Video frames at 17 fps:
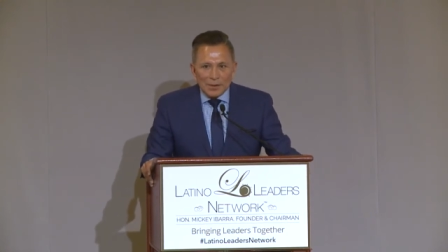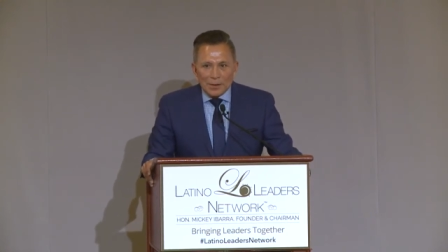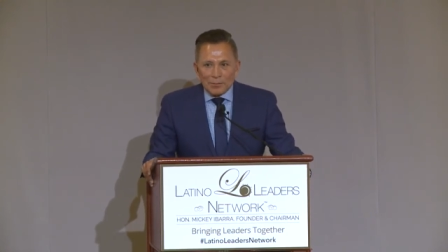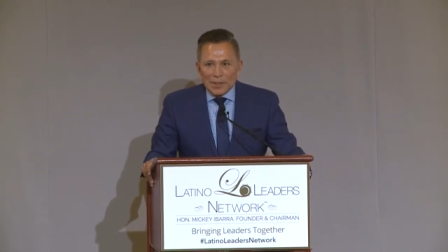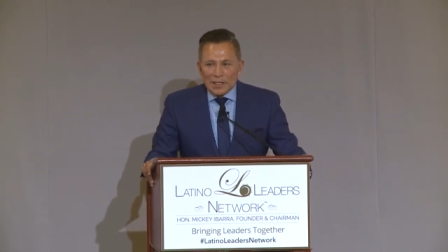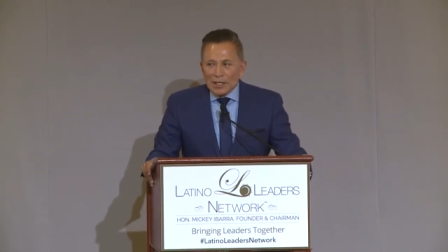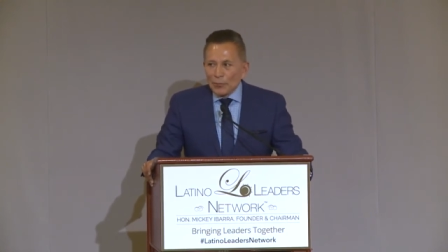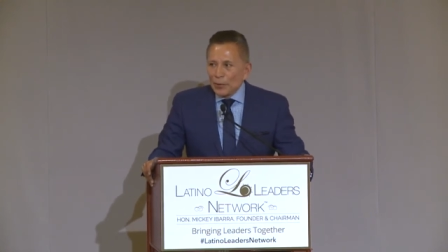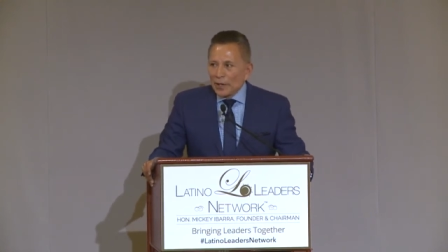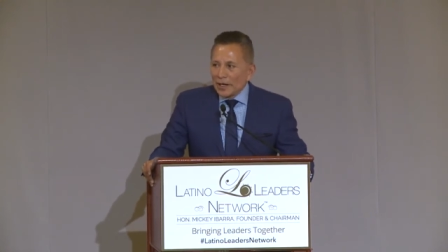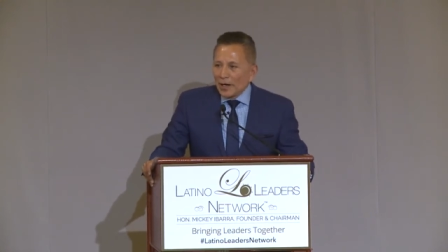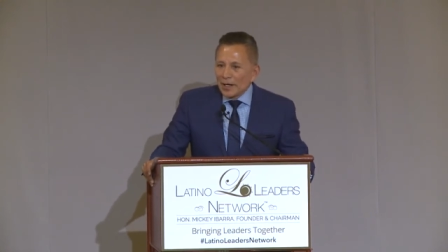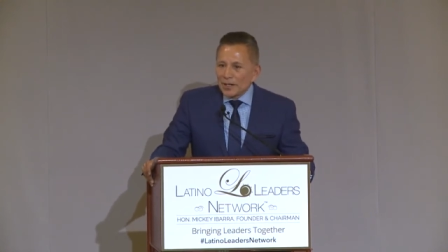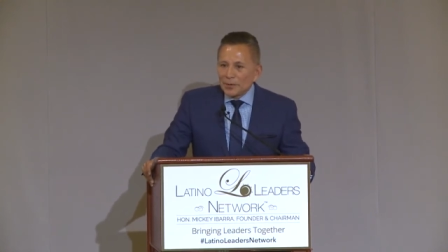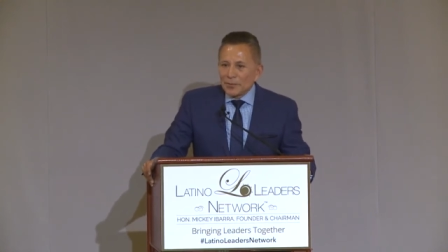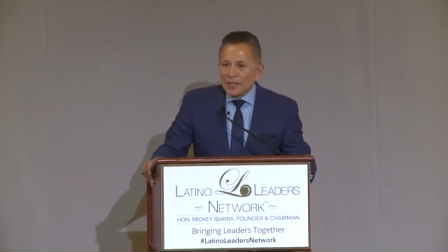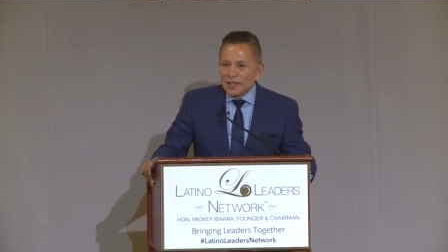Mickey went
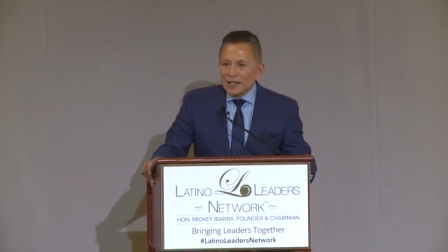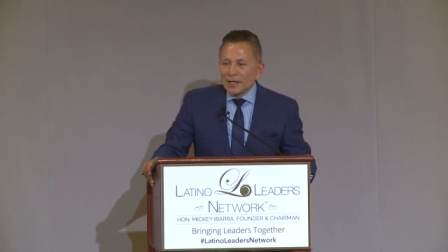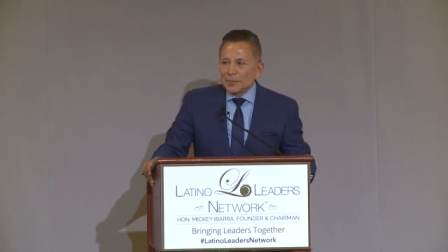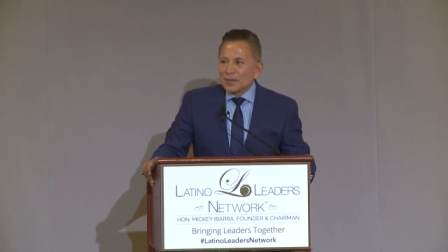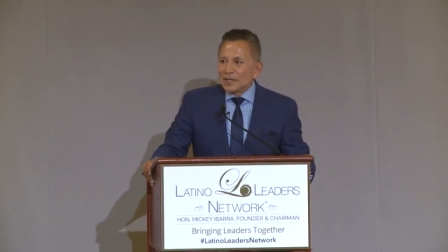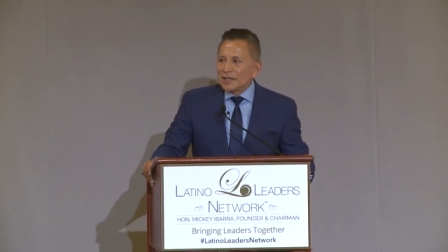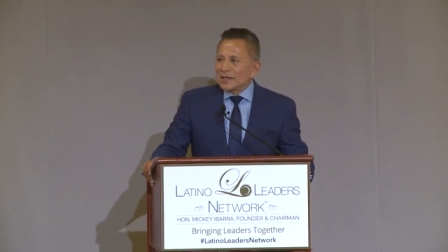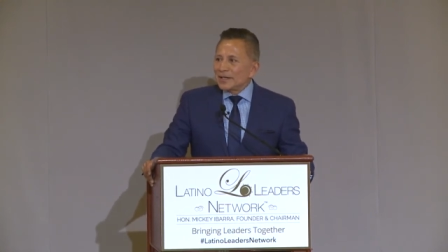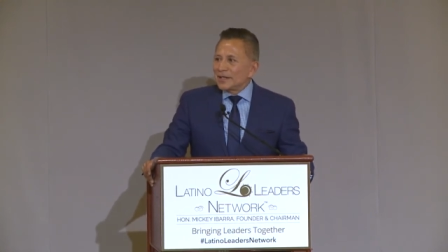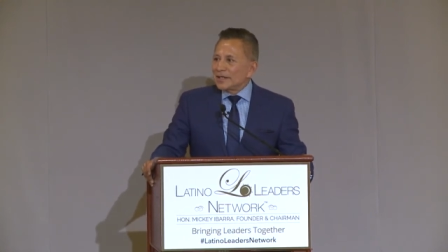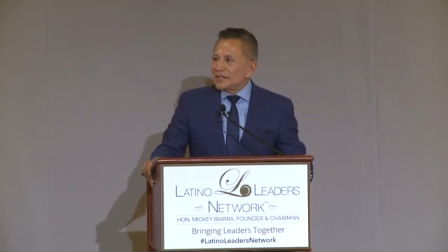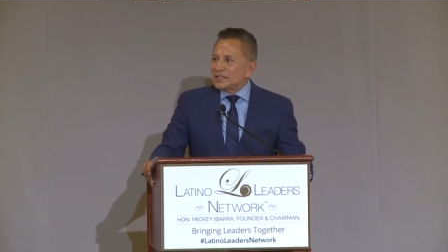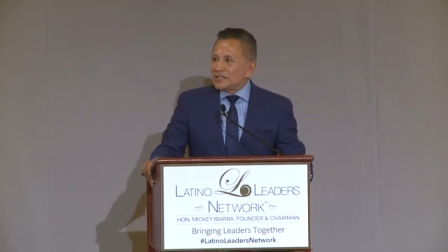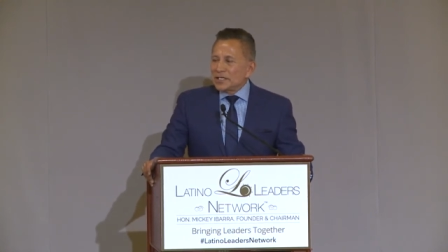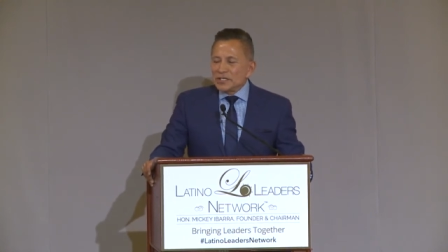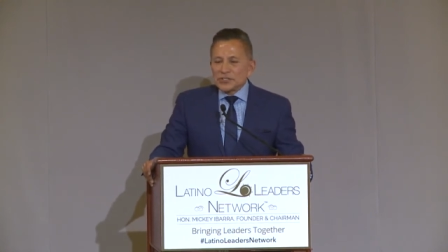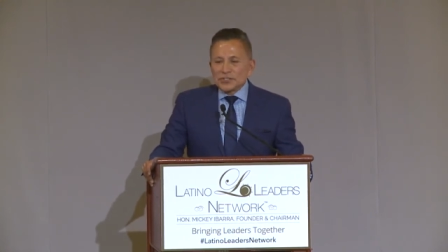on to become a,
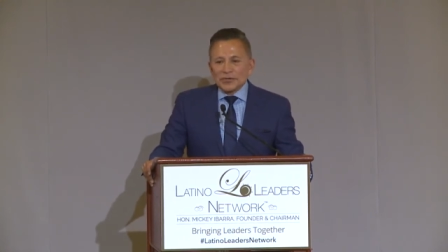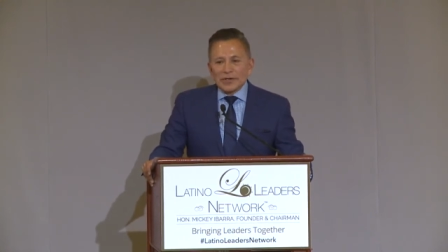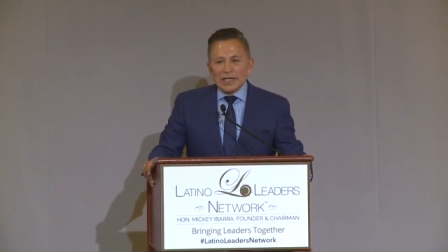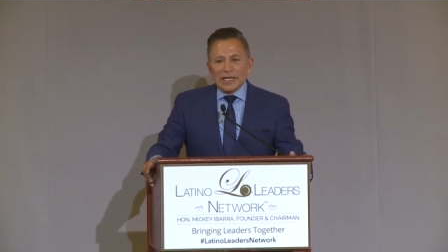a teacher,